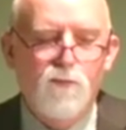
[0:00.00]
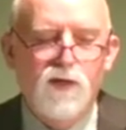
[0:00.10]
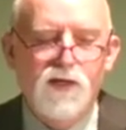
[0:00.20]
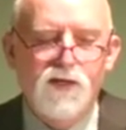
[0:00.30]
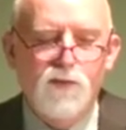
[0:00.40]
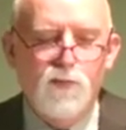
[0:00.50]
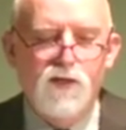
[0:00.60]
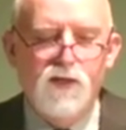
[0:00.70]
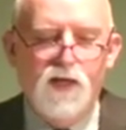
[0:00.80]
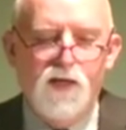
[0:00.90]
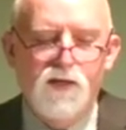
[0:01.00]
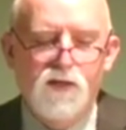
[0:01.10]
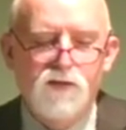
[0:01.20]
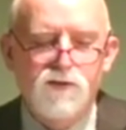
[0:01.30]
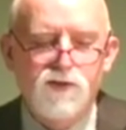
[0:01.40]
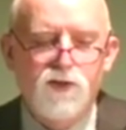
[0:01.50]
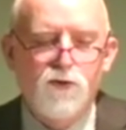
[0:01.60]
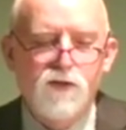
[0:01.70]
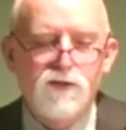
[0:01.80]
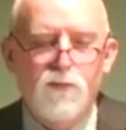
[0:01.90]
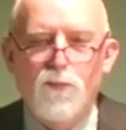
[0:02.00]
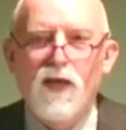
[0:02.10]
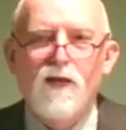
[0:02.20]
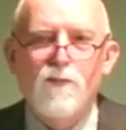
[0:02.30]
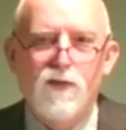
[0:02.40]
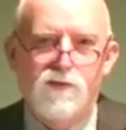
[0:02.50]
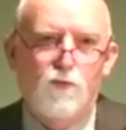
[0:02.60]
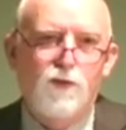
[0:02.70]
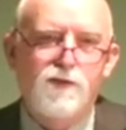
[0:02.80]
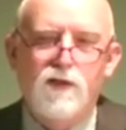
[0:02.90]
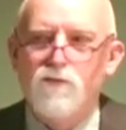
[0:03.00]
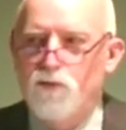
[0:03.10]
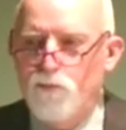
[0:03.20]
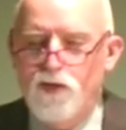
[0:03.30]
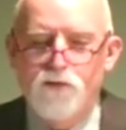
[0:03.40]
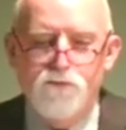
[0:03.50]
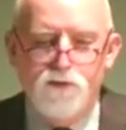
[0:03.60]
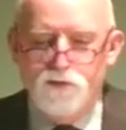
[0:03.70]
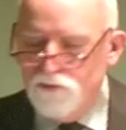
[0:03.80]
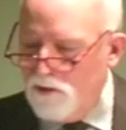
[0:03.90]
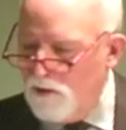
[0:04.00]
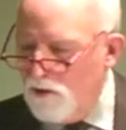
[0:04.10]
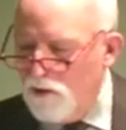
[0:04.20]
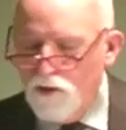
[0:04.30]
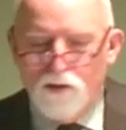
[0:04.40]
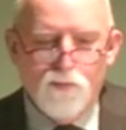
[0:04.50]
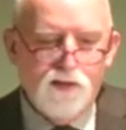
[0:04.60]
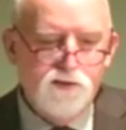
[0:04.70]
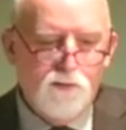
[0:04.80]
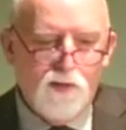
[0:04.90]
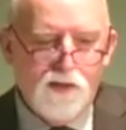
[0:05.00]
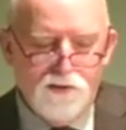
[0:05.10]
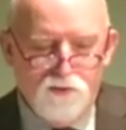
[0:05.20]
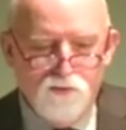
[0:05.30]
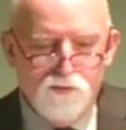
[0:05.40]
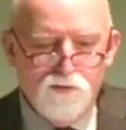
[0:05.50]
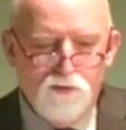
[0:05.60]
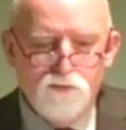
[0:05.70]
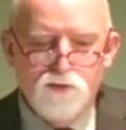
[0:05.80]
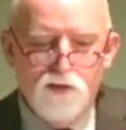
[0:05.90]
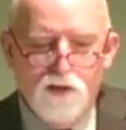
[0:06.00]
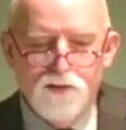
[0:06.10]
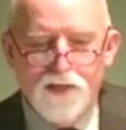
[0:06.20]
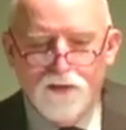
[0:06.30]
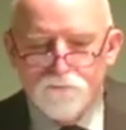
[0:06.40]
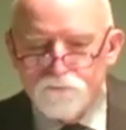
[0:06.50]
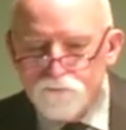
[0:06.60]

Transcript: but it can be a serious impediment to receiving benefits by somebody who's done that.